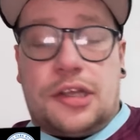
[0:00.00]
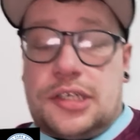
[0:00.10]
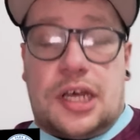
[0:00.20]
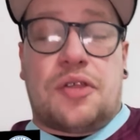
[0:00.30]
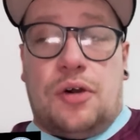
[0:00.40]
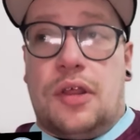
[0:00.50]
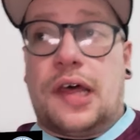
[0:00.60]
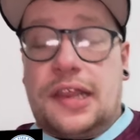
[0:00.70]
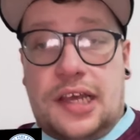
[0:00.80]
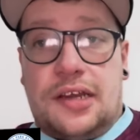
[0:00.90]
because I thought
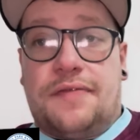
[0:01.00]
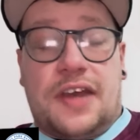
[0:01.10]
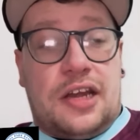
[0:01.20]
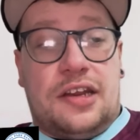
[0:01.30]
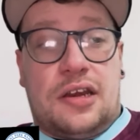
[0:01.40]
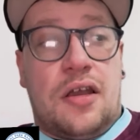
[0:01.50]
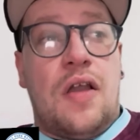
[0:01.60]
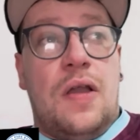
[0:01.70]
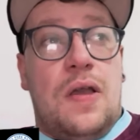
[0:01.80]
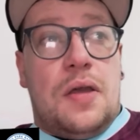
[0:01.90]
that they defended
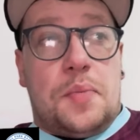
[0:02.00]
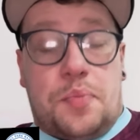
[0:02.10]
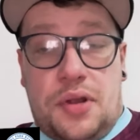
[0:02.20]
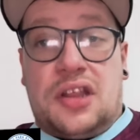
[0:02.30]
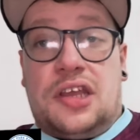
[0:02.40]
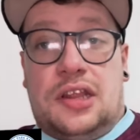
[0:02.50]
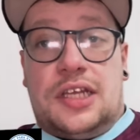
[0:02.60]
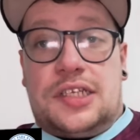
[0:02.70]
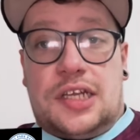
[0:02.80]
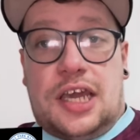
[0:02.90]

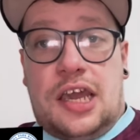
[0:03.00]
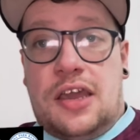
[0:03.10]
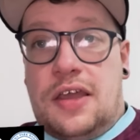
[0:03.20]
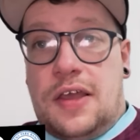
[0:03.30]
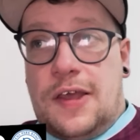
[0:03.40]
brilliantly today.